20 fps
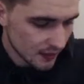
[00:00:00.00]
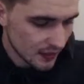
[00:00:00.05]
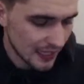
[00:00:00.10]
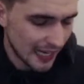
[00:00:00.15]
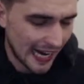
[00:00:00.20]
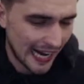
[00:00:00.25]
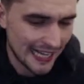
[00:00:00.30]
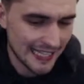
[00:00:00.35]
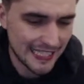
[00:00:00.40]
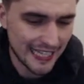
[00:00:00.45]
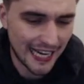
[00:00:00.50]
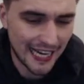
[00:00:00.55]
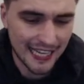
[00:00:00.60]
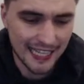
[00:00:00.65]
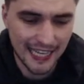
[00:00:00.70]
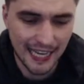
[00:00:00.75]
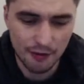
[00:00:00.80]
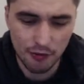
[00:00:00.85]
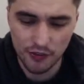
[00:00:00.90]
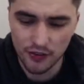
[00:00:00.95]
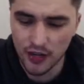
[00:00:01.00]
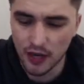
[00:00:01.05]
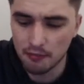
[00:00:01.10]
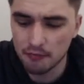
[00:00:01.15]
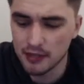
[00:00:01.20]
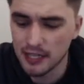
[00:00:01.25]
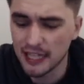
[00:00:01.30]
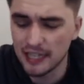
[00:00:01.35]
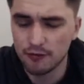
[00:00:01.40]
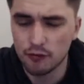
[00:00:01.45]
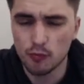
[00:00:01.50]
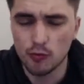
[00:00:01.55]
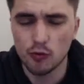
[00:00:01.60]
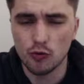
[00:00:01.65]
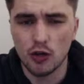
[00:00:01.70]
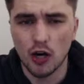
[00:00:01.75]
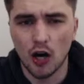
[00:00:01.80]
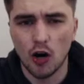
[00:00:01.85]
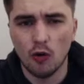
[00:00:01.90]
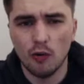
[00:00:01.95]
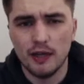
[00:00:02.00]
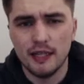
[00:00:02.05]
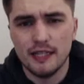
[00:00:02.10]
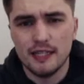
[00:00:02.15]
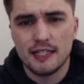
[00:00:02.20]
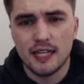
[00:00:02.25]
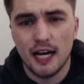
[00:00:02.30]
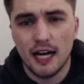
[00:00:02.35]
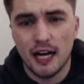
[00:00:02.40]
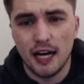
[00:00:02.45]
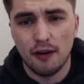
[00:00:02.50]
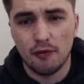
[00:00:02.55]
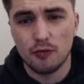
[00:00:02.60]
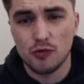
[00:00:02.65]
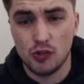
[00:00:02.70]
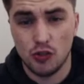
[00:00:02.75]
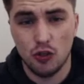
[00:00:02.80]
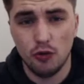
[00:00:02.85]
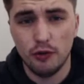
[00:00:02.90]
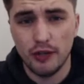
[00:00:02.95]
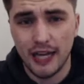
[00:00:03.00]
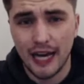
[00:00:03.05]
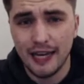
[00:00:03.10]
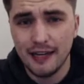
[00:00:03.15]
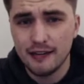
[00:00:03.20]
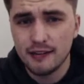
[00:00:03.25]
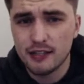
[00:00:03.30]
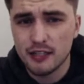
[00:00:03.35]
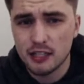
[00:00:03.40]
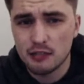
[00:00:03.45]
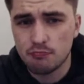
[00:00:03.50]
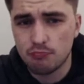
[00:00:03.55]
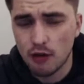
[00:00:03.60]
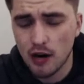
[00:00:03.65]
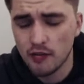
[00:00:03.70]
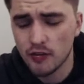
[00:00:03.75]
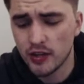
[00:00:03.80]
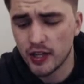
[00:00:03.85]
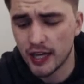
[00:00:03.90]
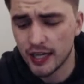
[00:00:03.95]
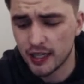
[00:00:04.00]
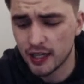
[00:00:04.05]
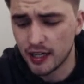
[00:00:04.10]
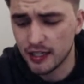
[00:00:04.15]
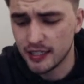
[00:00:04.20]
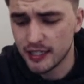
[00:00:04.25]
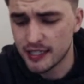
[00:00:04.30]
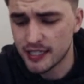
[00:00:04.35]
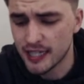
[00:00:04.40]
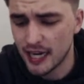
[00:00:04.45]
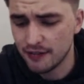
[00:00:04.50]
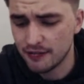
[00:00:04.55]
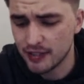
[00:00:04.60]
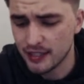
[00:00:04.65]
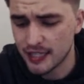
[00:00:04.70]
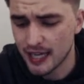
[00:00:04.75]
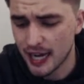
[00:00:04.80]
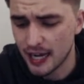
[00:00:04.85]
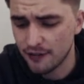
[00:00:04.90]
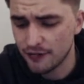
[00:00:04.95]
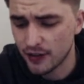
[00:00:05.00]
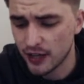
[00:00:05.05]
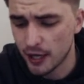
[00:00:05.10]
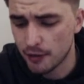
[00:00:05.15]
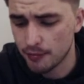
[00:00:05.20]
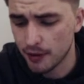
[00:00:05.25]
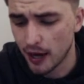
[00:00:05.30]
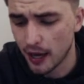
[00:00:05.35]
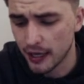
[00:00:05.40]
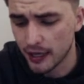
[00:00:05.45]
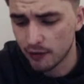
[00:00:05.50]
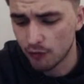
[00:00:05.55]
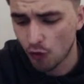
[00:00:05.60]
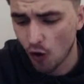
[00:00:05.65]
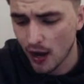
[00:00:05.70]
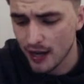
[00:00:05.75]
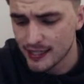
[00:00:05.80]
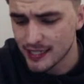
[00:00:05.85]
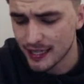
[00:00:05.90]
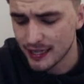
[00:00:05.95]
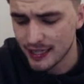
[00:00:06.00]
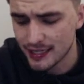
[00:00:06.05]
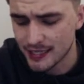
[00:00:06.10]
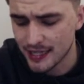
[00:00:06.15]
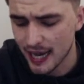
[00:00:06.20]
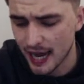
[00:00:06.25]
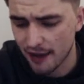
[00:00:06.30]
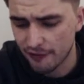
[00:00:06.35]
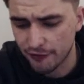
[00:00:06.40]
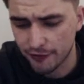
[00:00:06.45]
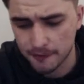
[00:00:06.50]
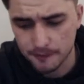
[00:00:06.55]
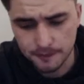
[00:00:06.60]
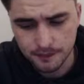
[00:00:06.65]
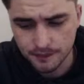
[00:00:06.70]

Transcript: Andy Halliday with an unbelievable goal, and it was Ewan Henderson's brother that kind of saved the day for Hibernian right at the death.